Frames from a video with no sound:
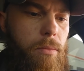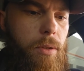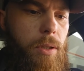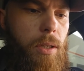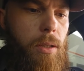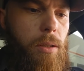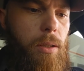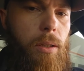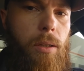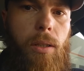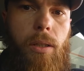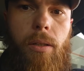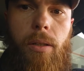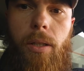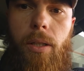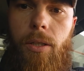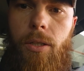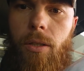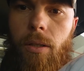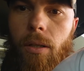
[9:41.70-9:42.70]
It's got a little
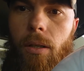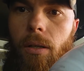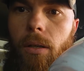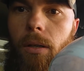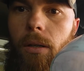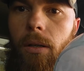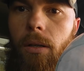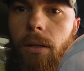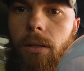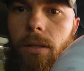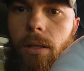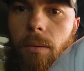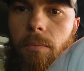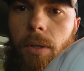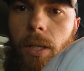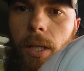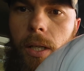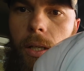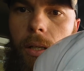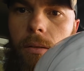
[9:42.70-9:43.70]
indentation.
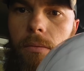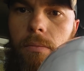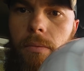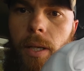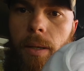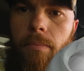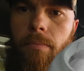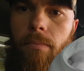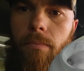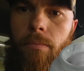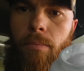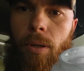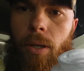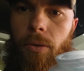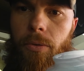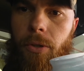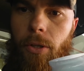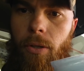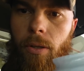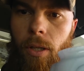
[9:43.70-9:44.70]
Some lady, they
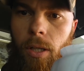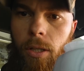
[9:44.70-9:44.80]
broke their